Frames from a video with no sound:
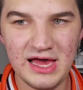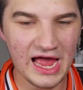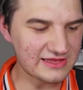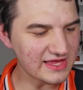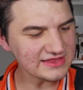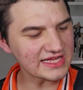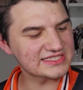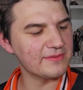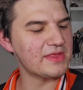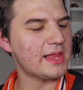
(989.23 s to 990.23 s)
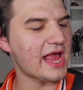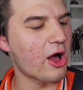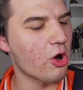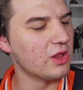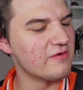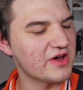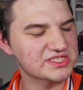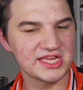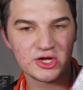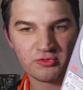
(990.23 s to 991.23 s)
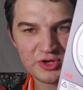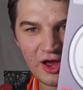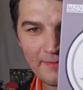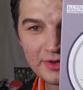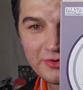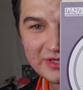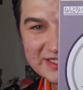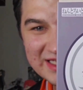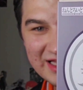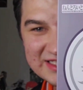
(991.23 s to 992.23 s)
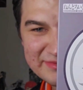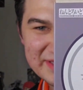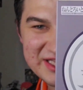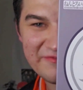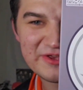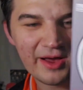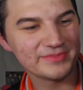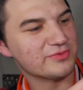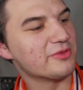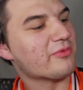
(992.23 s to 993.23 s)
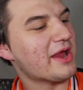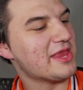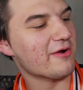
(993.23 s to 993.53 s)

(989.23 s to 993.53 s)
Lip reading: I think that's something like all of us can agree on, but you can see like some of the stuff he comes with right here.